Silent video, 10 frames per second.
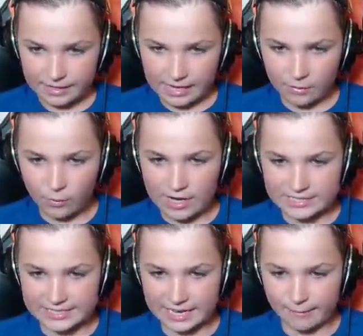It
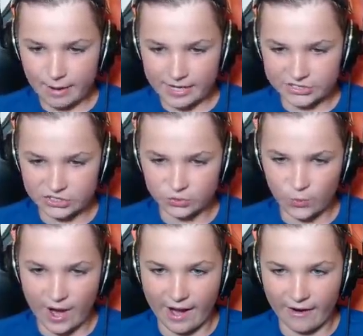was him, I
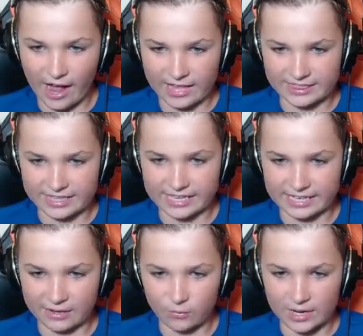swear. I think
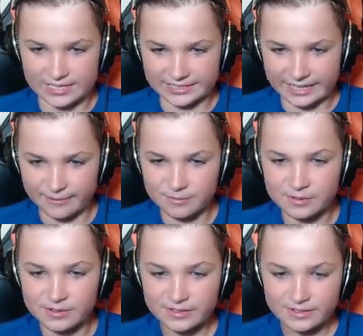it was him.